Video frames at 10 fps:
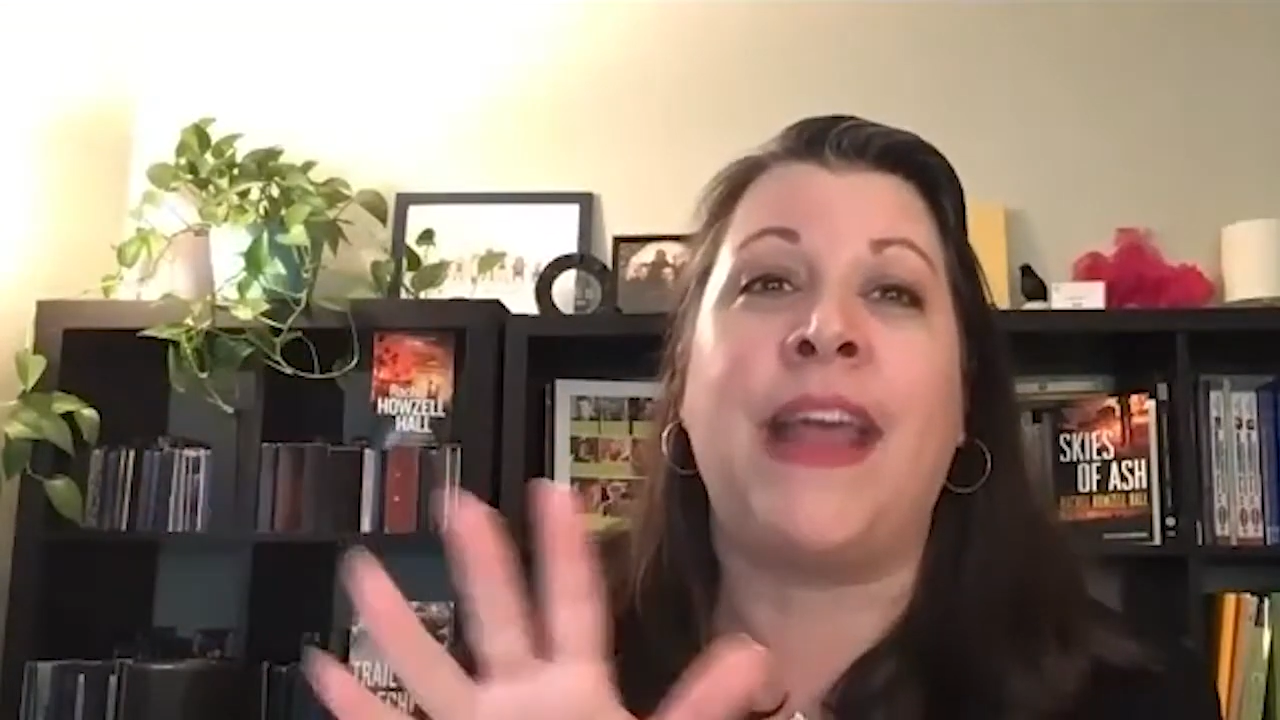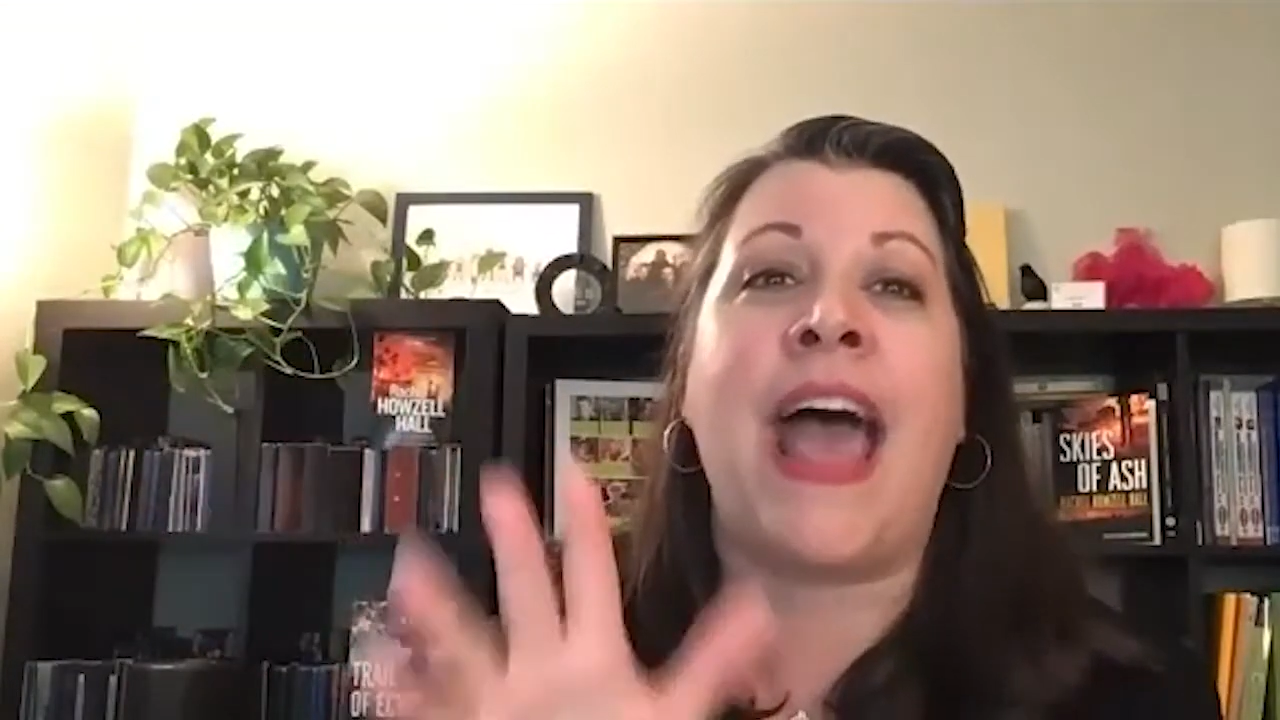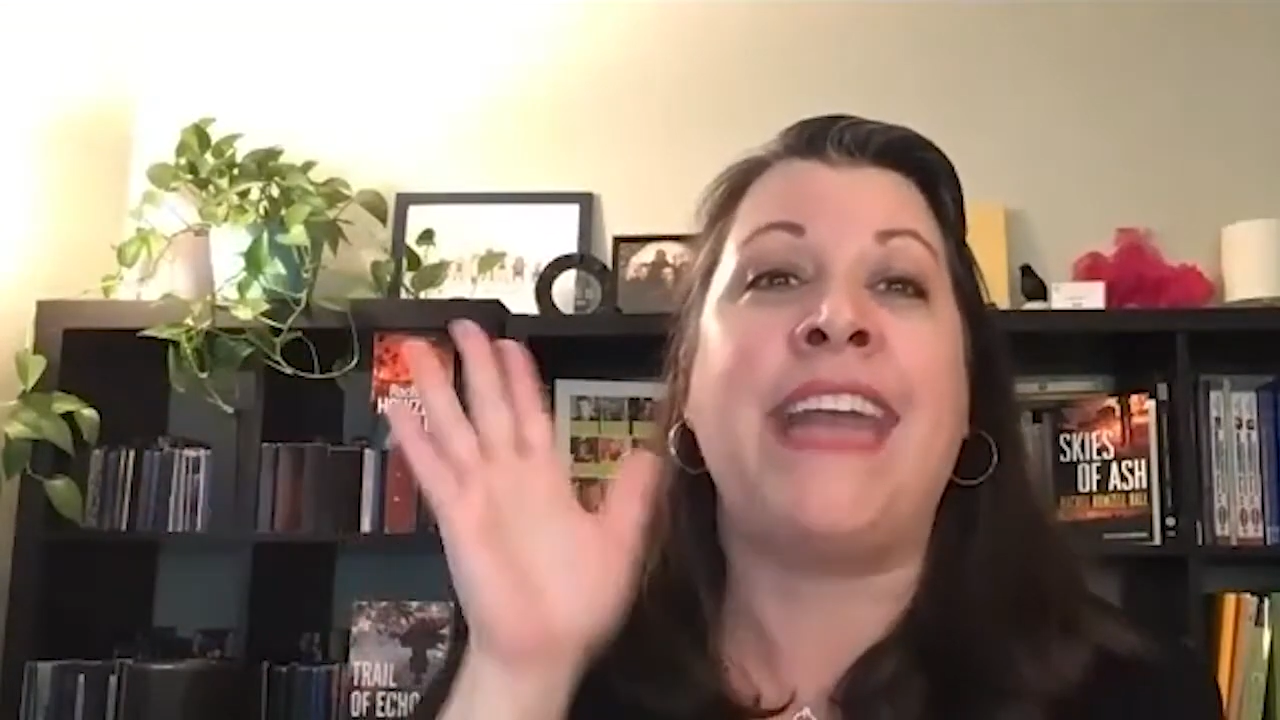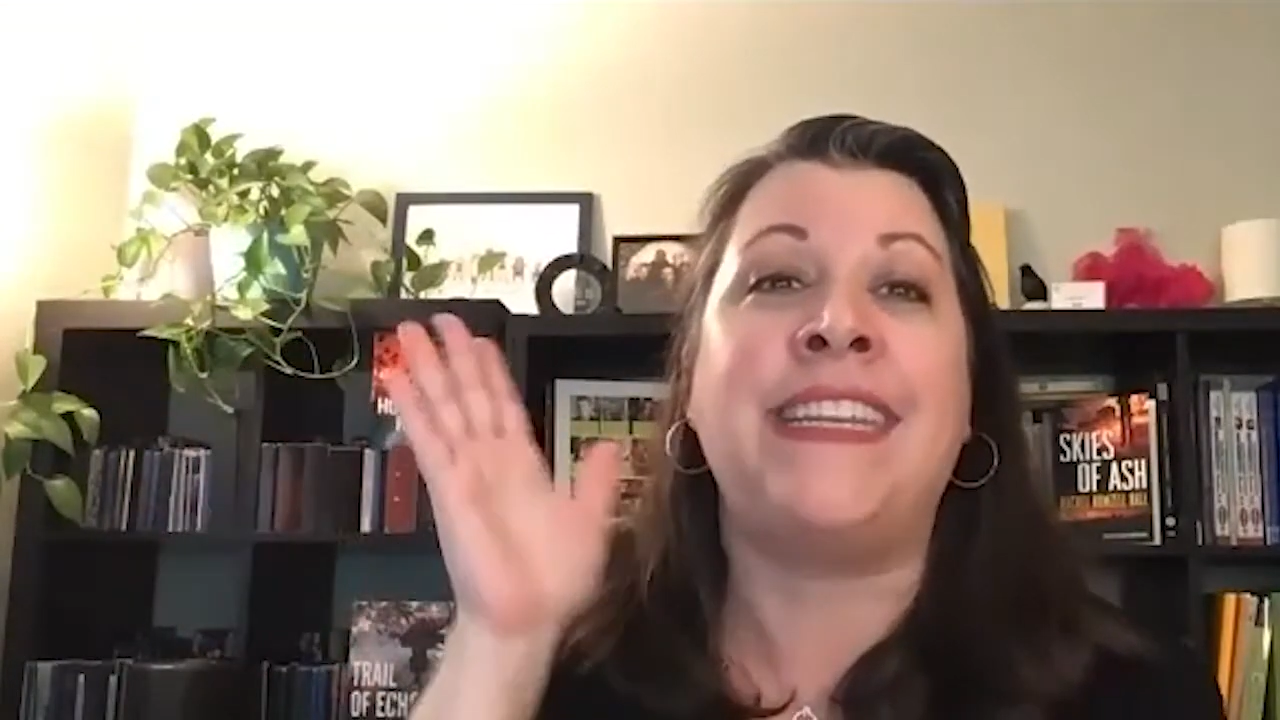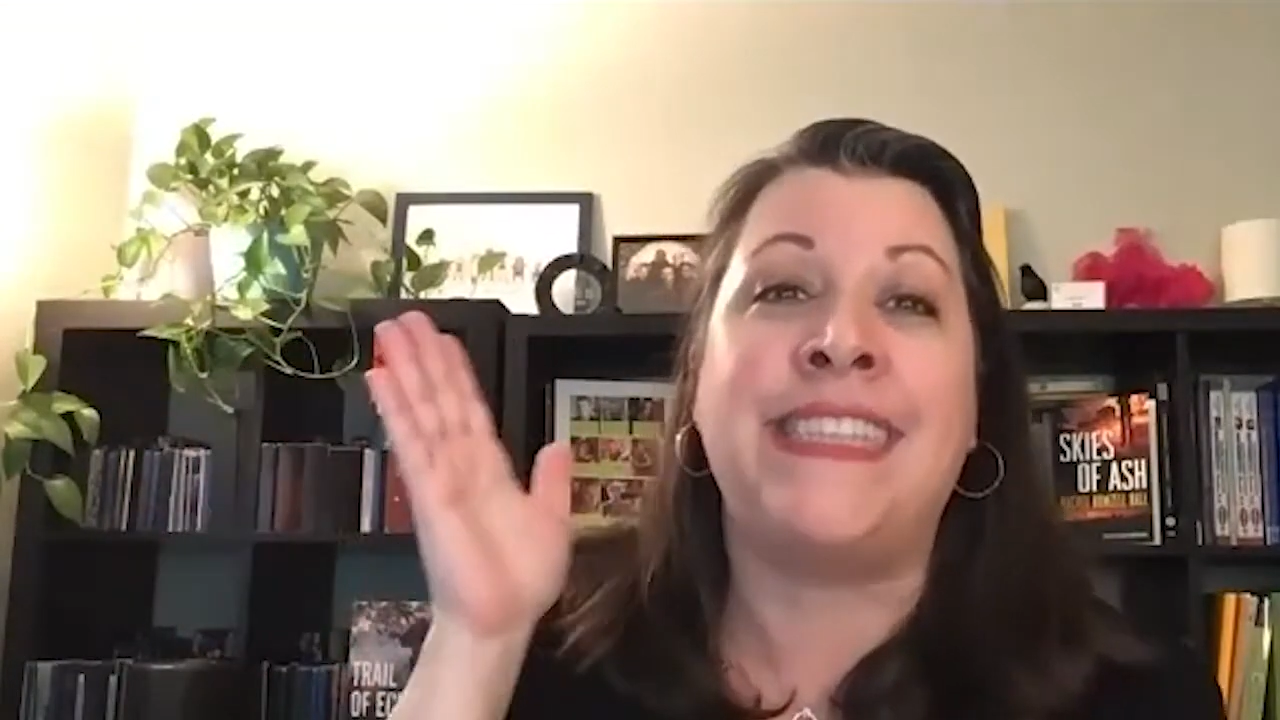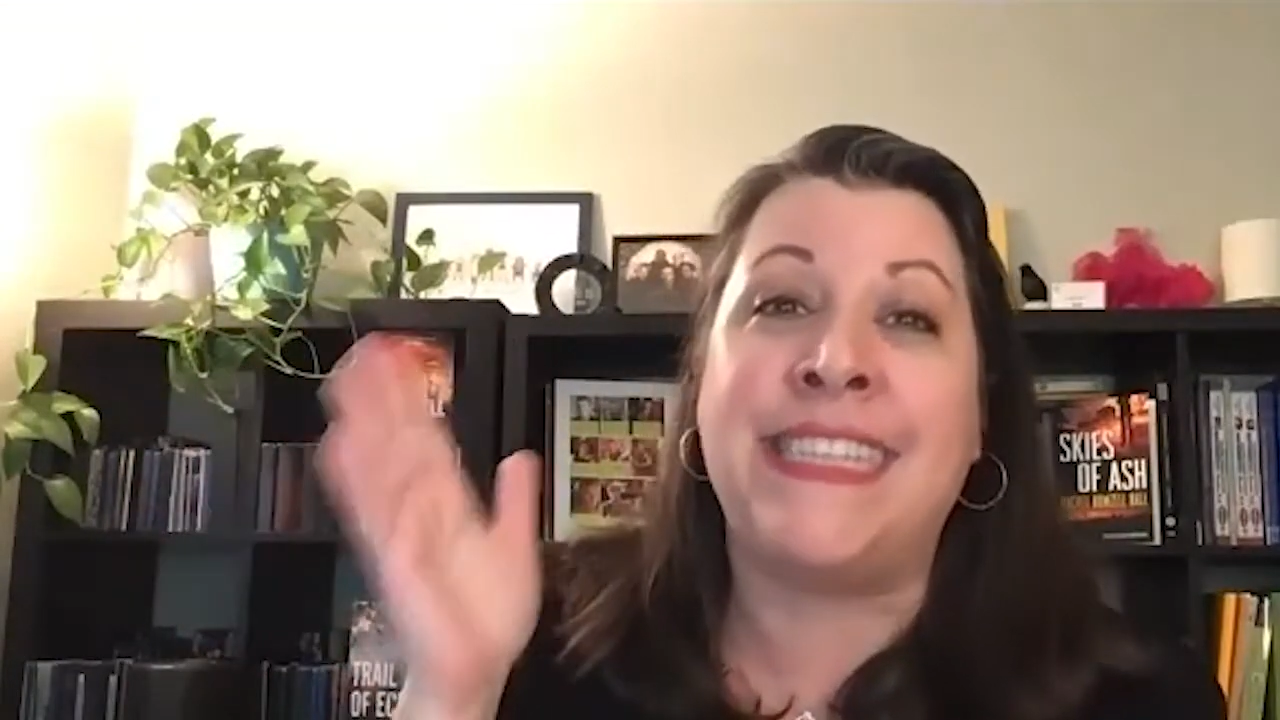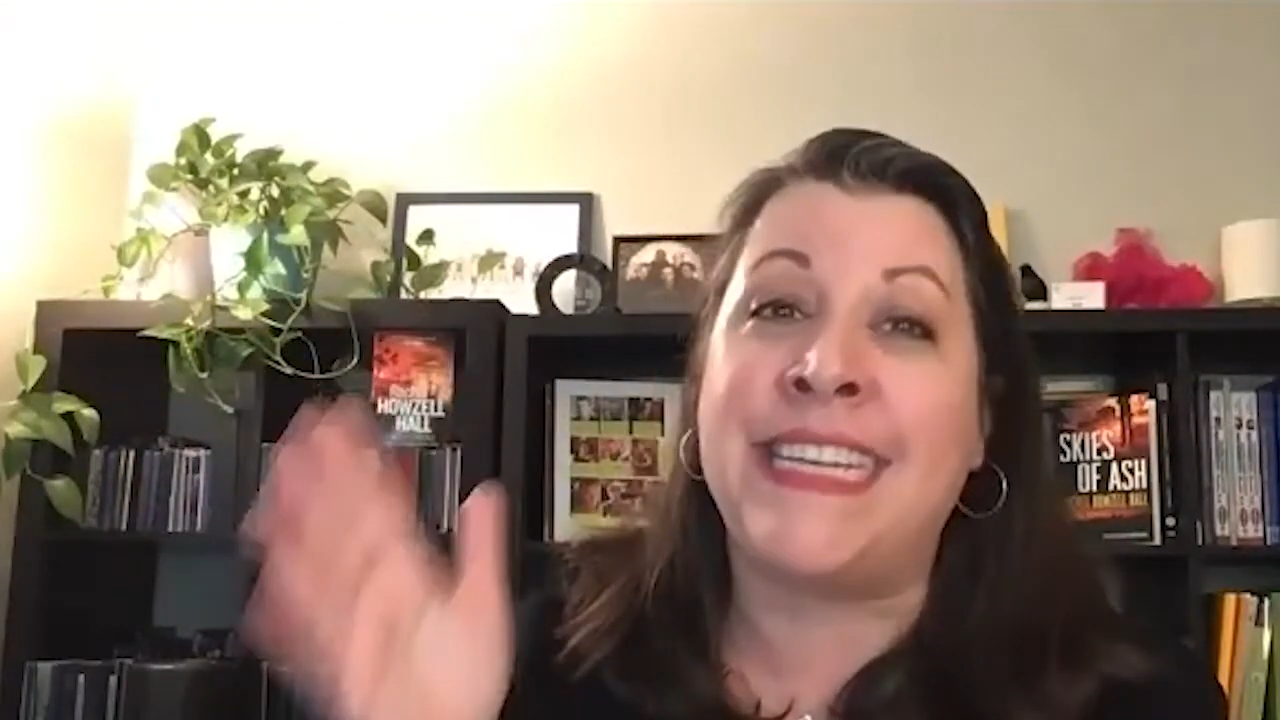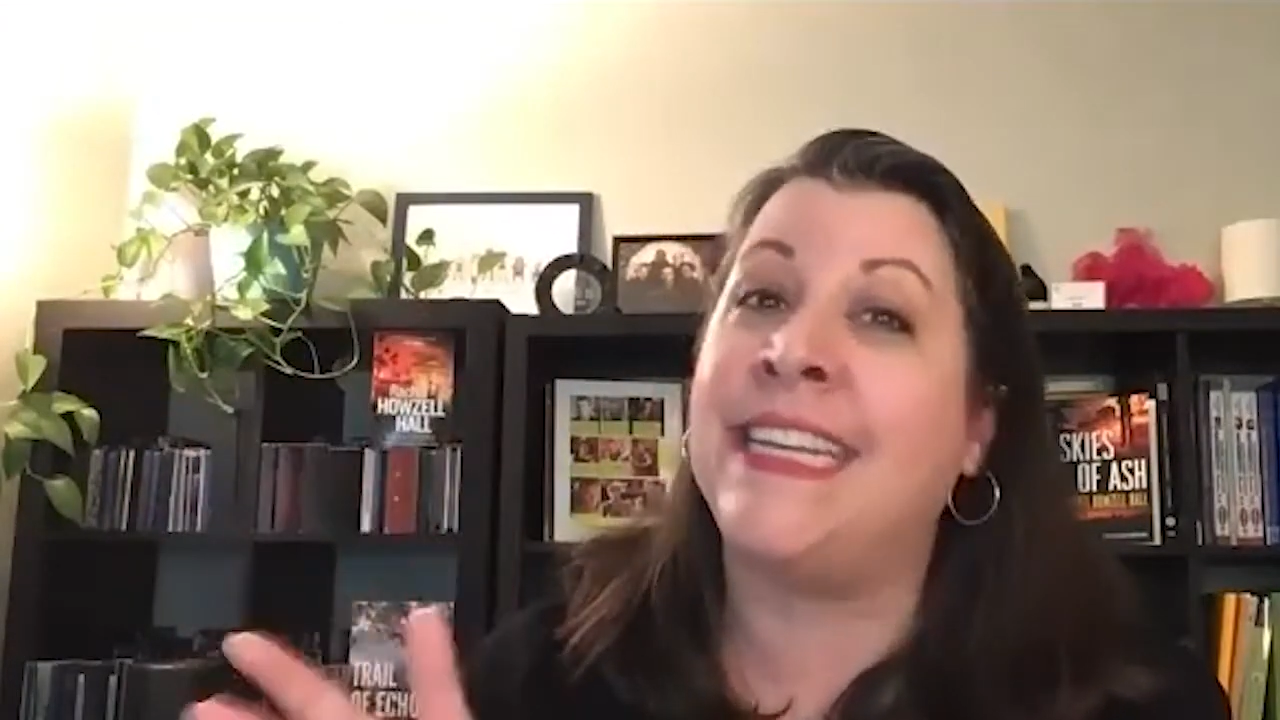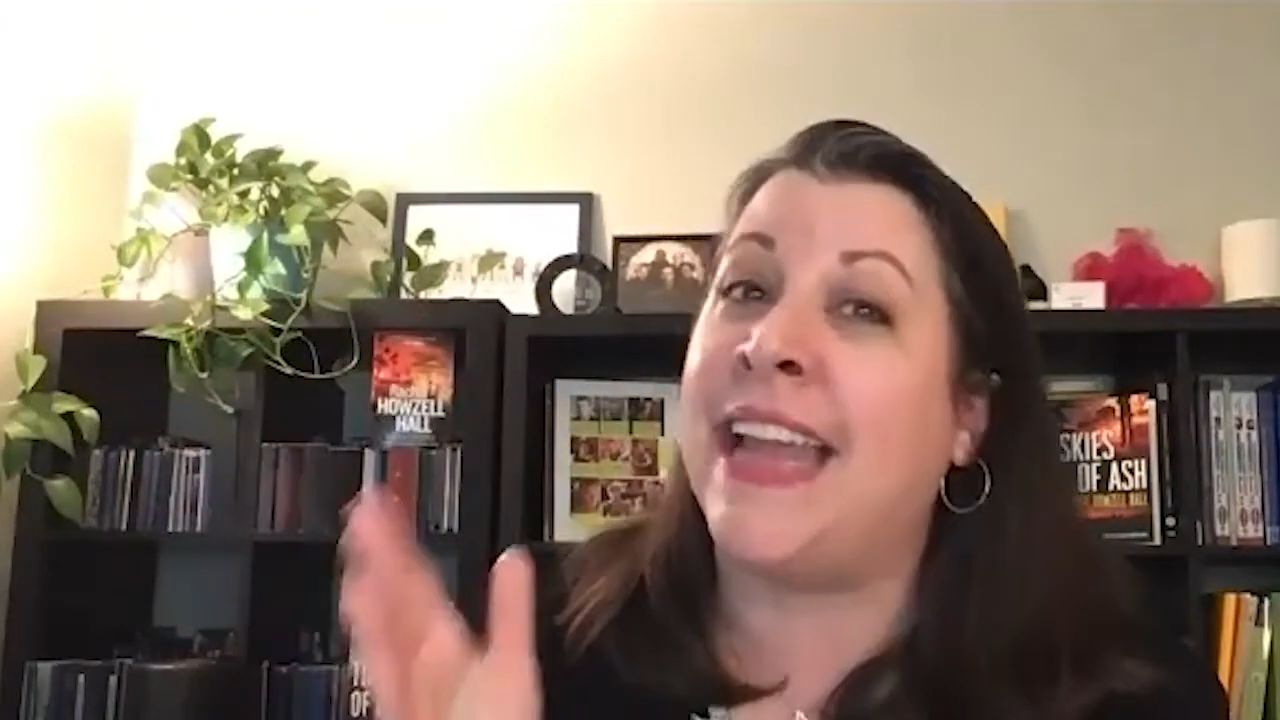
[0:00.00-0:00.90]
I did